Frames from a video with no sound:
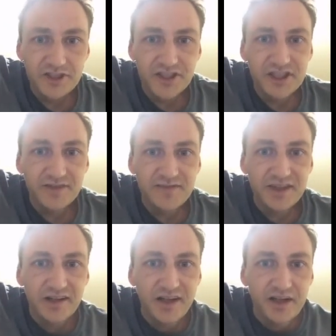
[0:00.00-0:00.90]
just
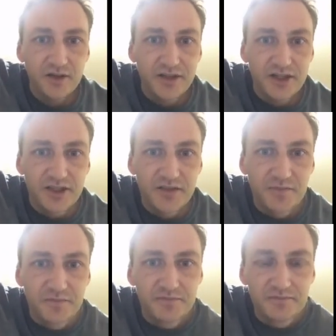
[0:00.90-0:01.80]
shifting language.
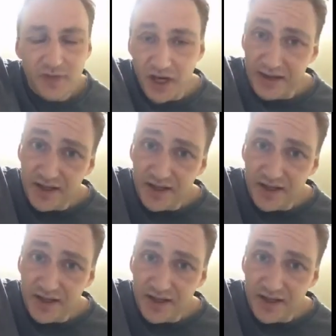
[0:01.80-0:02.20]
I